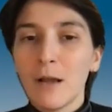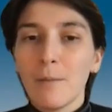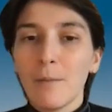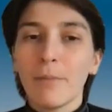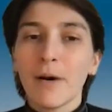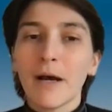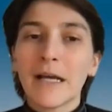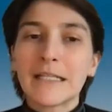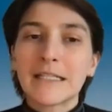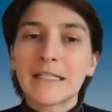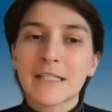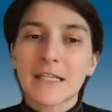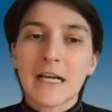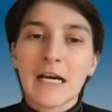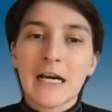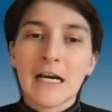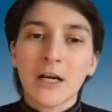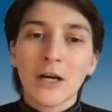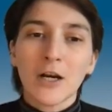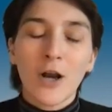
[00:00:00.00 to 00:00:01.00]
But
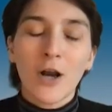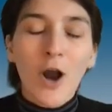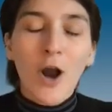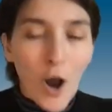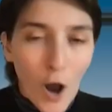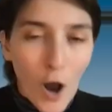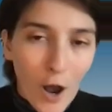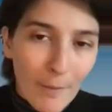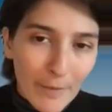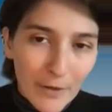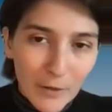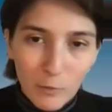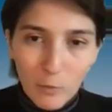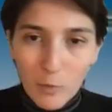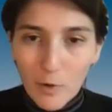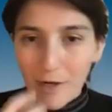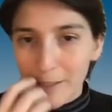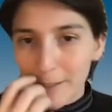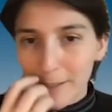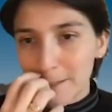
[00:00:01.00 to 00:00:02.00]
common
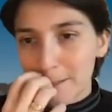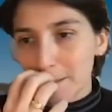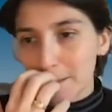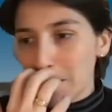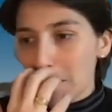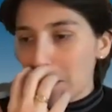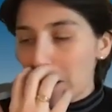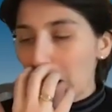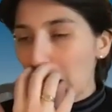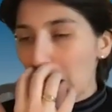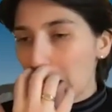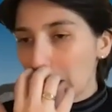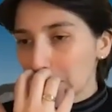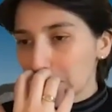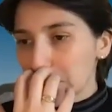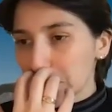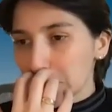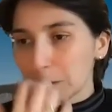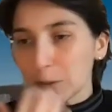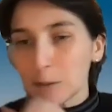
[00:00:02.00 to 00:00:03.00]
ones
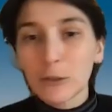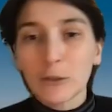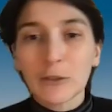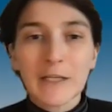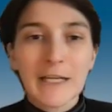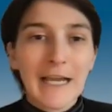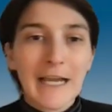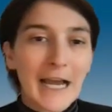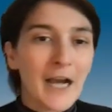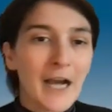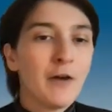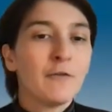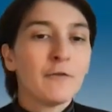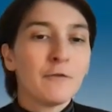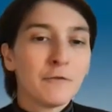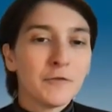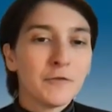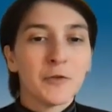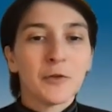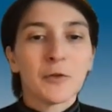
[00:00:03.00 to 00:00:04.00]
to look
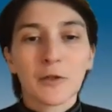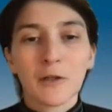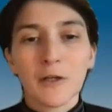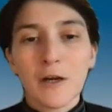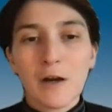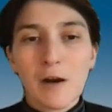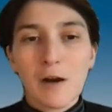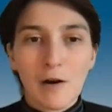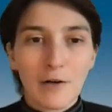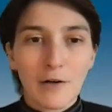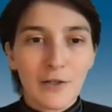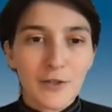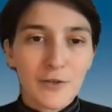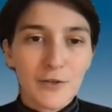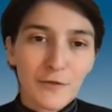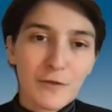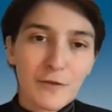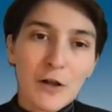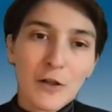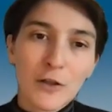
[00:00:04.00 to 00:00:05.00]
out for are as
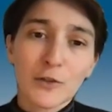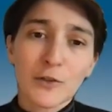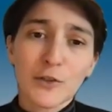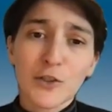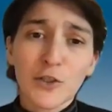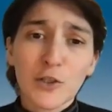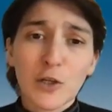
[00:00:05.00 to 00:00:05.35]
follows.